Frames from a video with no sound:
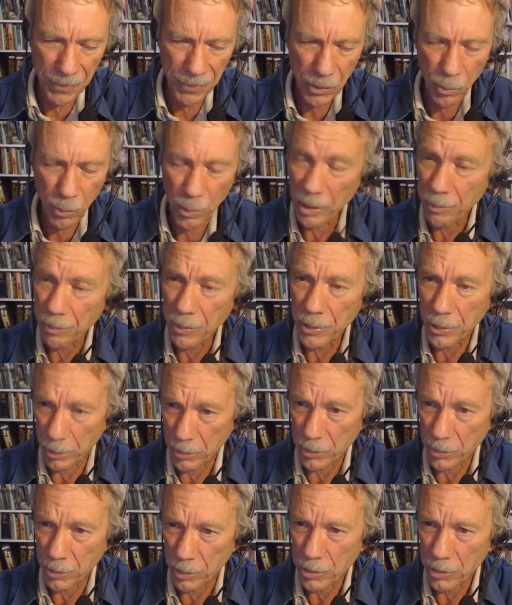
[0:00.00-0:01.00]
queen
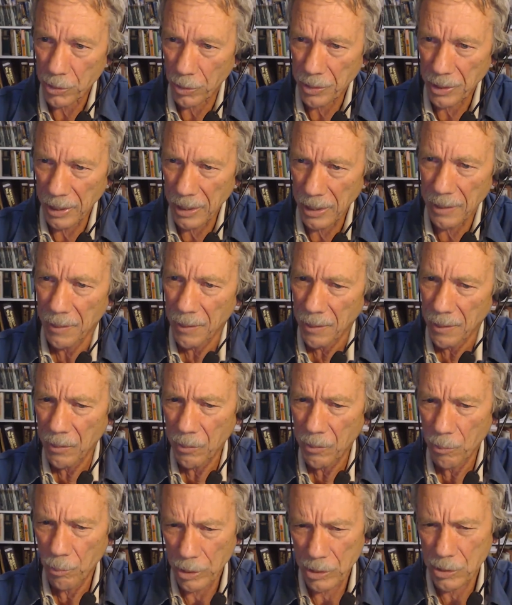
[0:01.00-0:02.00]
producers, okay,
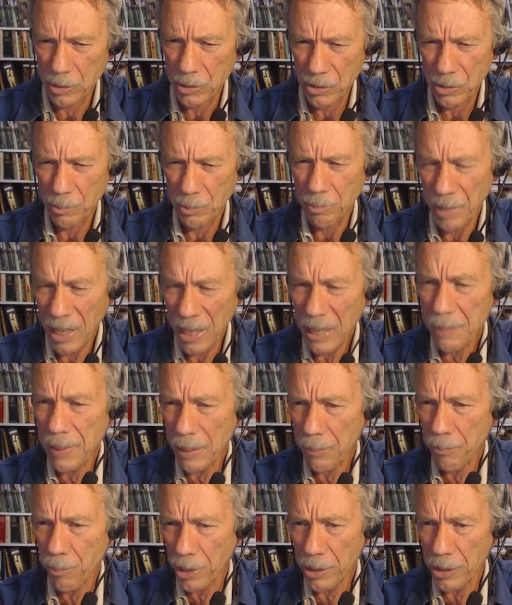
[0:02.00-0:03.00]
which may be
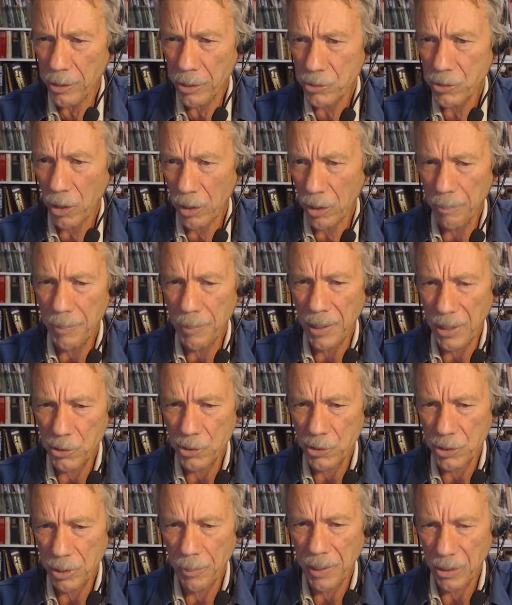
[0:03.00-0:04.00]
breeders or they may
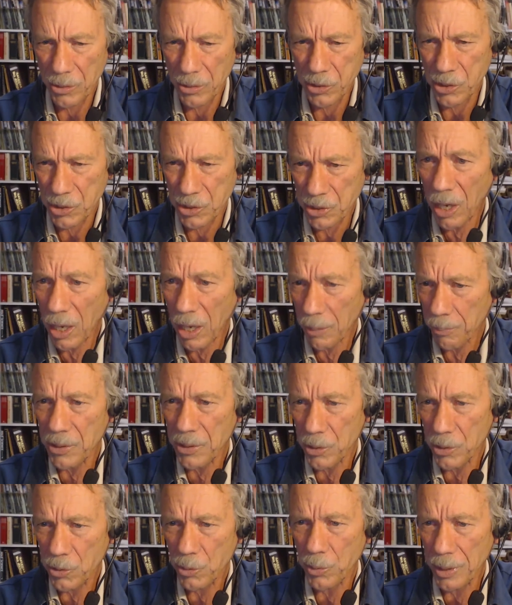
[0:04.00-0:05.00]
use somebody else's stock, but
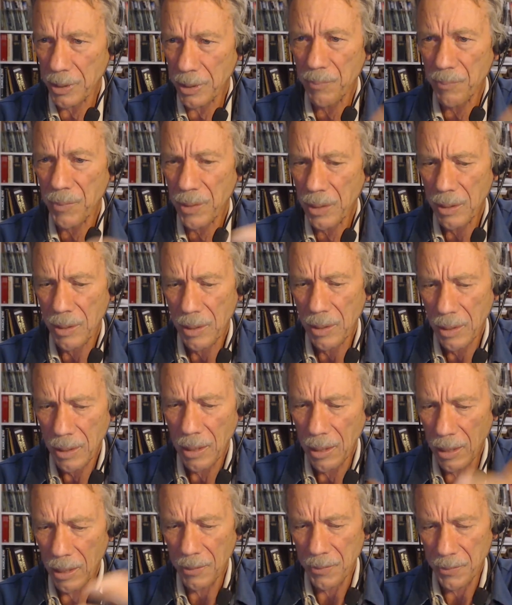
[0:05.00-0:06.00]
they're doing
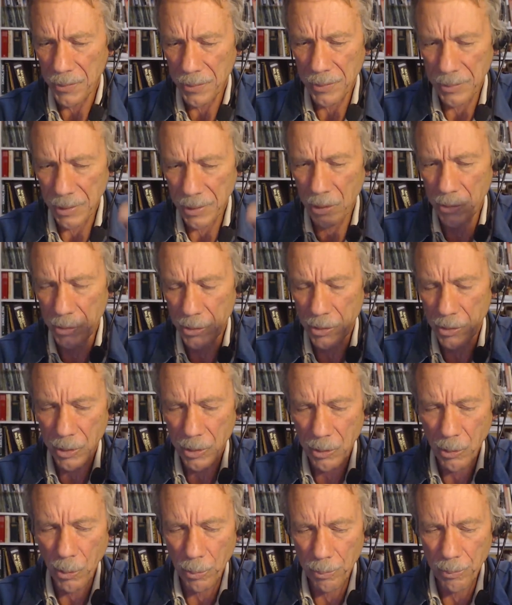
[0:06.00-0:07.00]

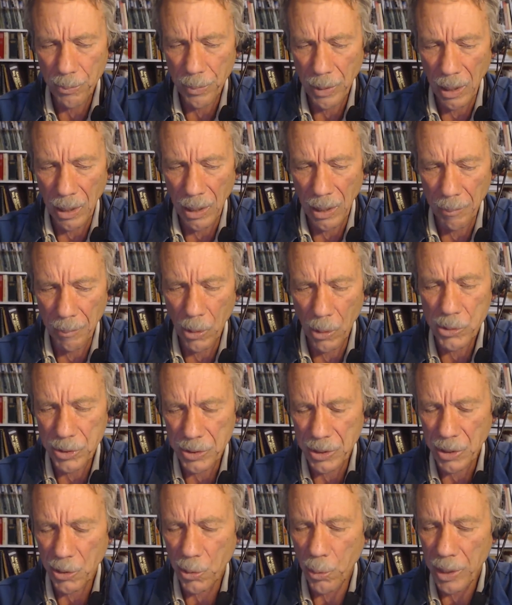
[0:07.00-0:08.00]
most
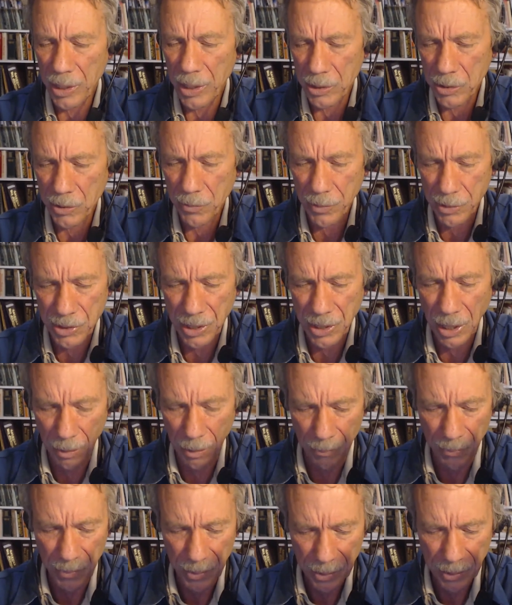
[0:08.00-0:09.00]
of the queens for
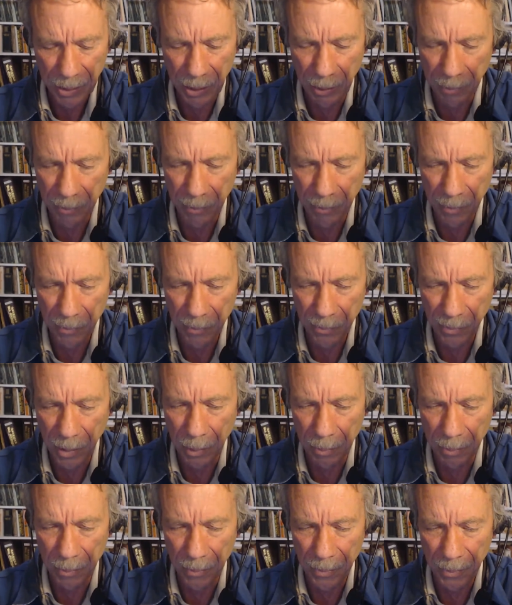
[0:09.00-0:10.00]
sale come
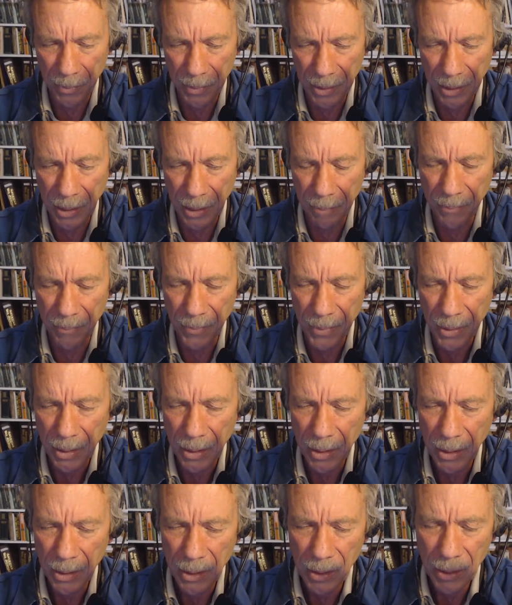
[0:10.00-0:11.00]
from them.
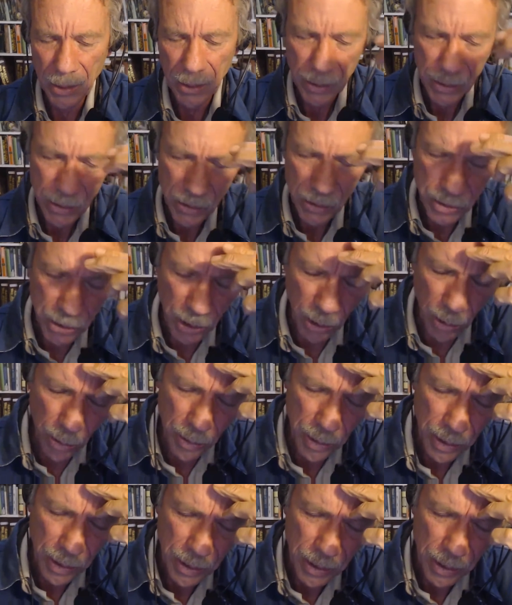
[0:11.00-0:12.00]
So